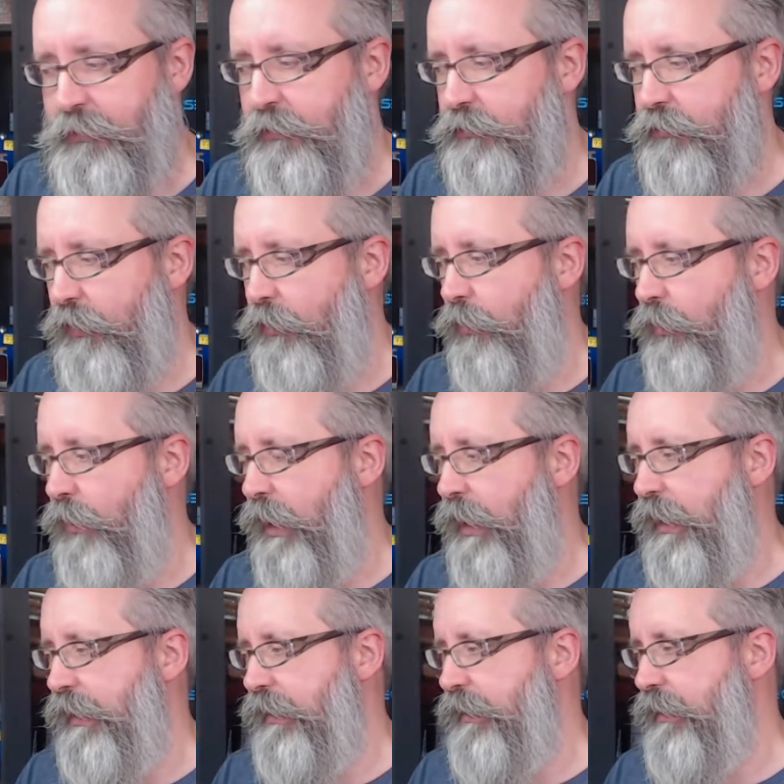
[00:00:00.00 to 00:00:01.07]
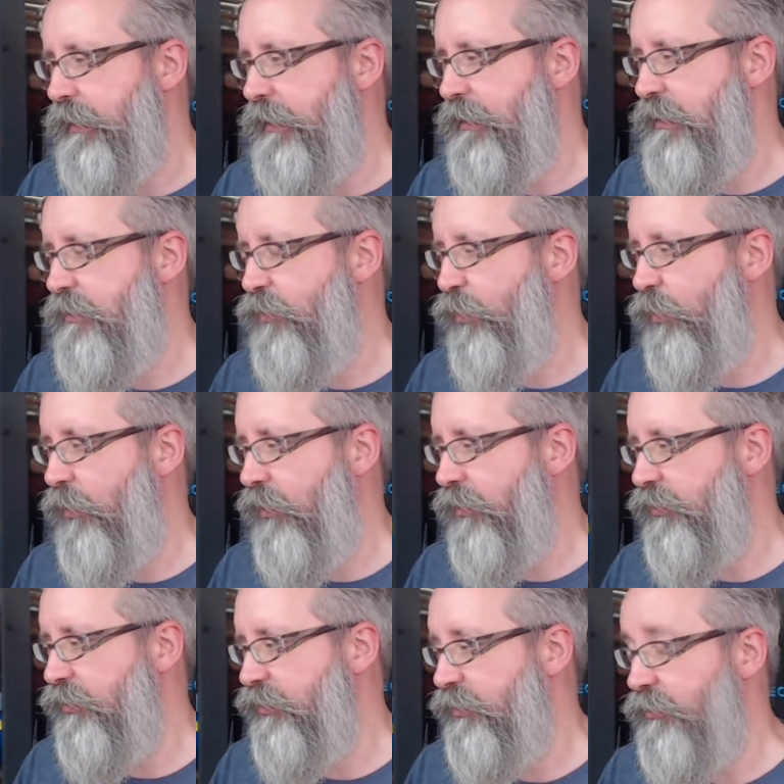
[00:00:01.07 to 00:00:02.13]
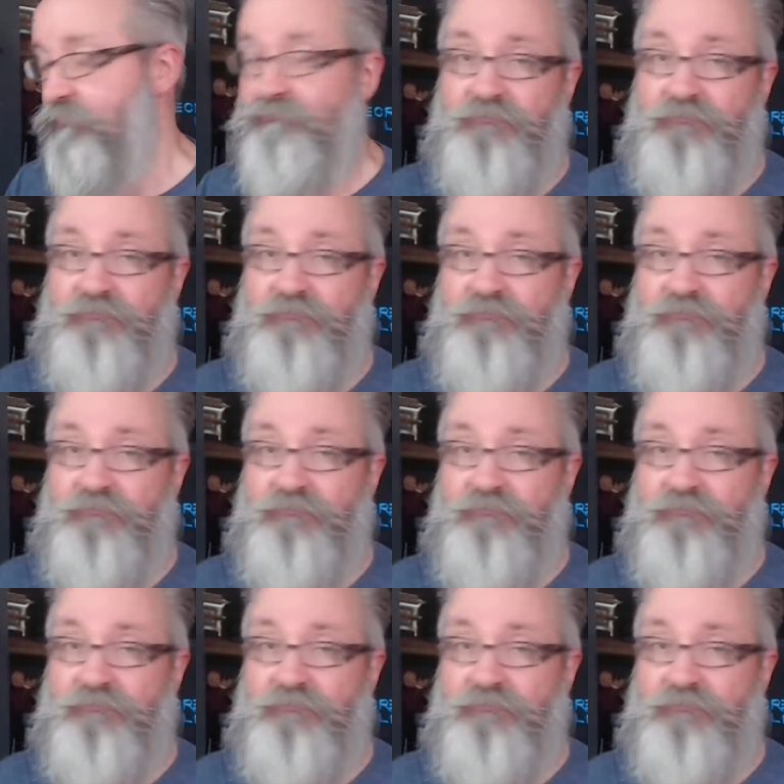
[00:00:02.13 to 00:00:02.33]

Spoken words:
So I was,